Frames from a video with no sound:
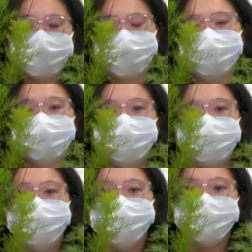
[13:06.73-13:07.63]

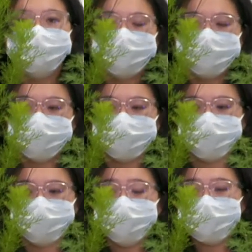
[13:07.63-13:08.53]
easily. So
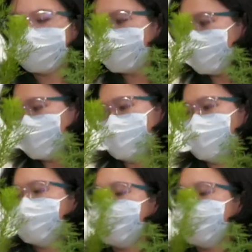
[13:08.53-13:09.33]
look at the photo.